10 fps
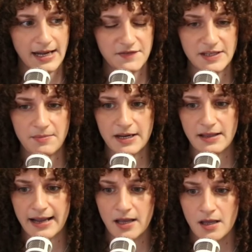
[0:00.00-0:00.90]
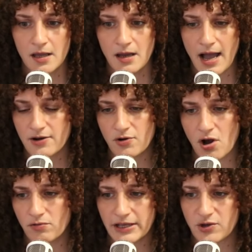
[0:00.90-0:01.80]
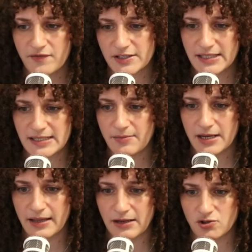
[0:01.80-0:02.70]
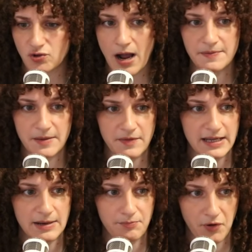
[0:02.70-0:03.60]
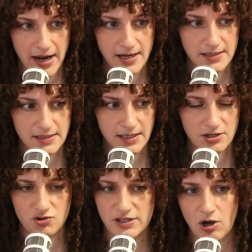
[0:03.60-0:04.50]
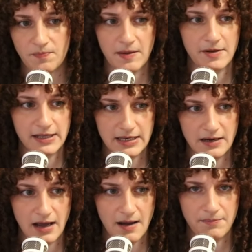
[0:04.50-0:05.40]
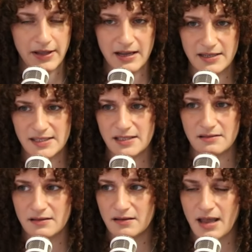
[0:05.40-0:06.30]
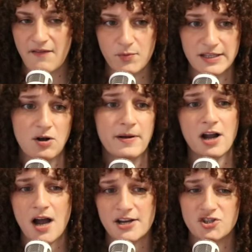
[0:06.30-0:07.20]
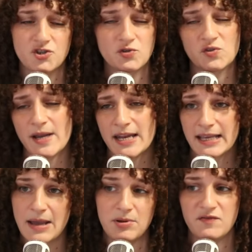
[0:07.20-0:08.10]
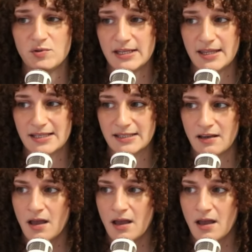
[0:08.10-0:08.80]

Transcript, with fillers: If somebody, like, I don't know, like, you ever see somebody like drop something and it breaks and you just help them clean it up? Like, it doesn't, everyone's like, oh my gosh, you're so sweet. I can't believe you did this.